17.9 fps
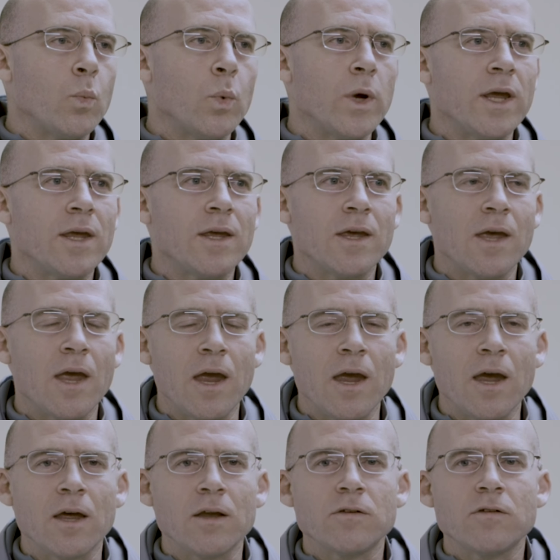we
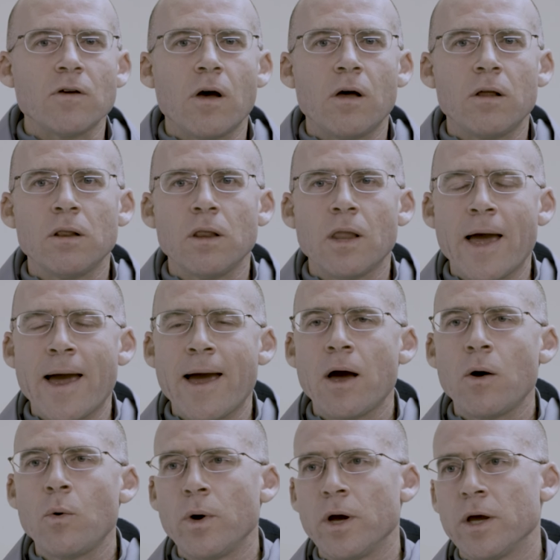can't
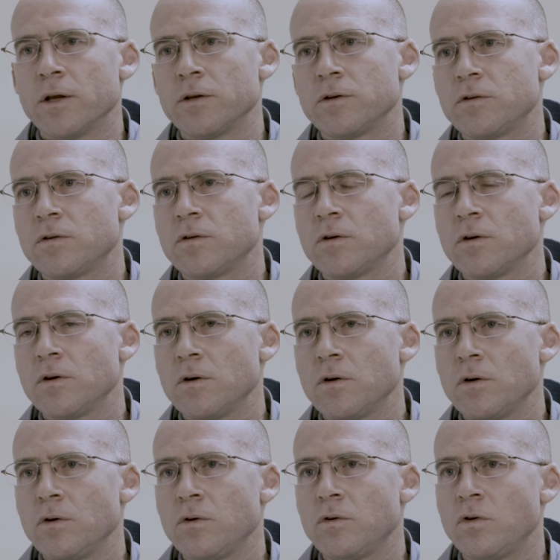allow it
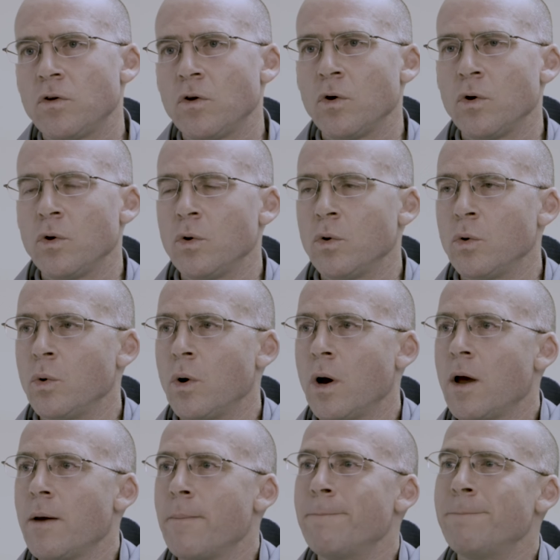
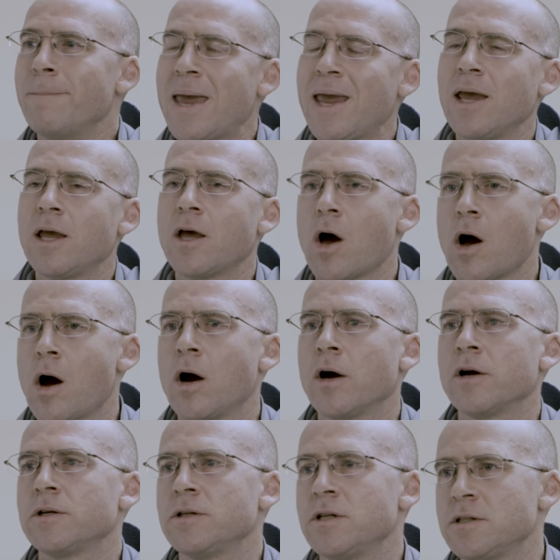to make
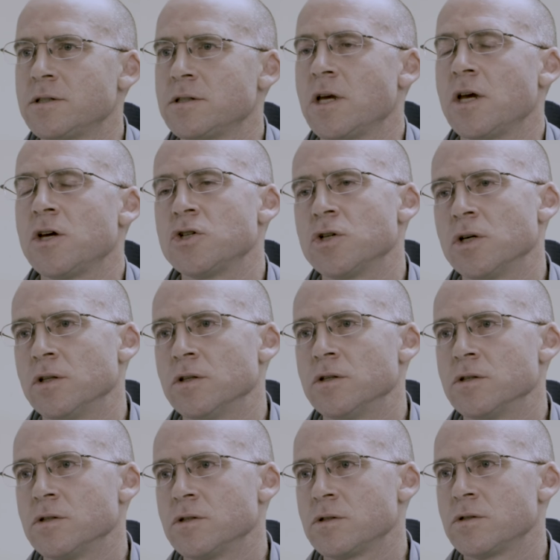our
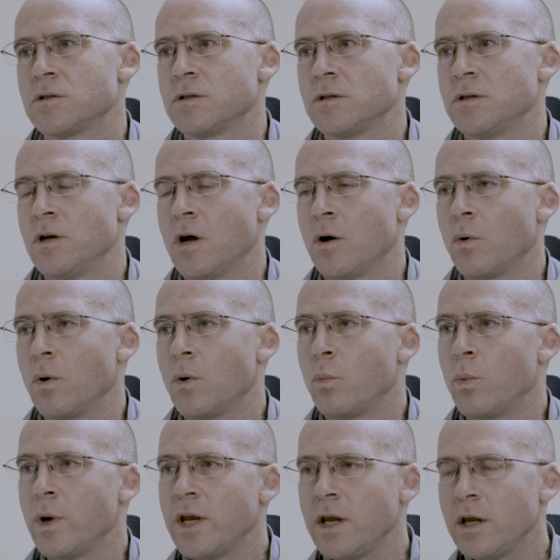decisions. You know,
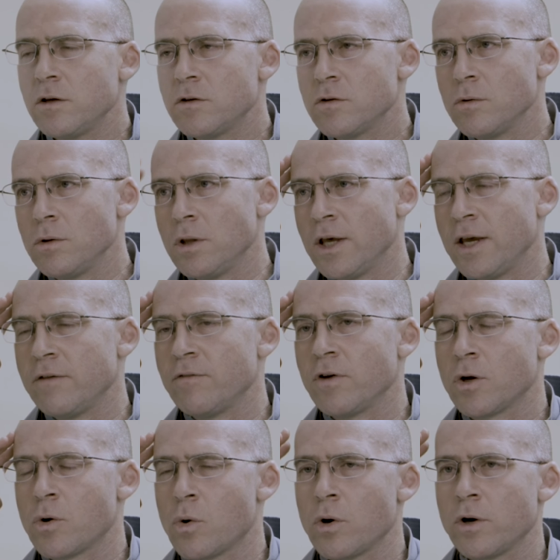we need to
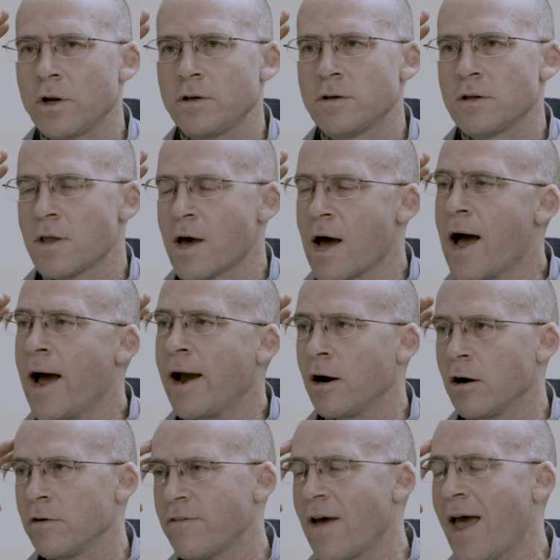live according to the
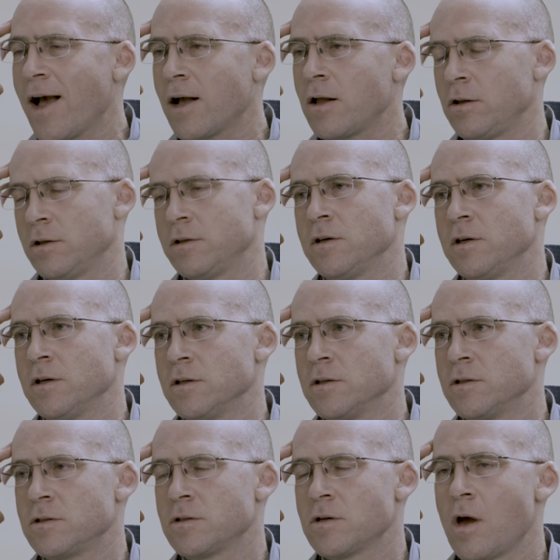higher
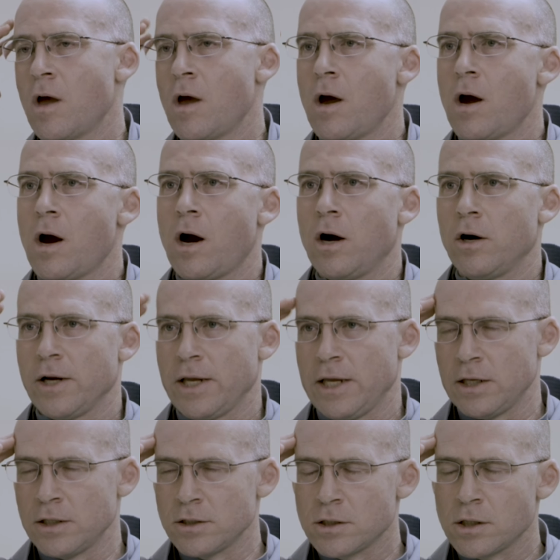faculties, our
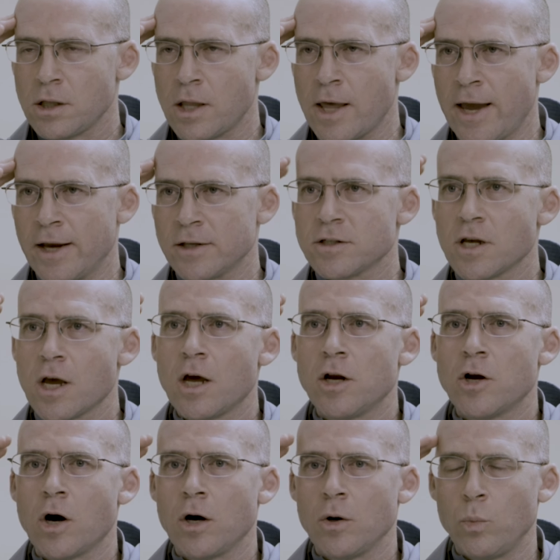intellect
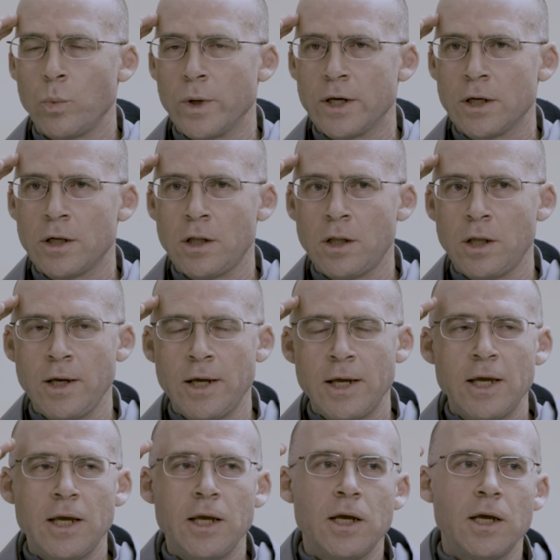and our will,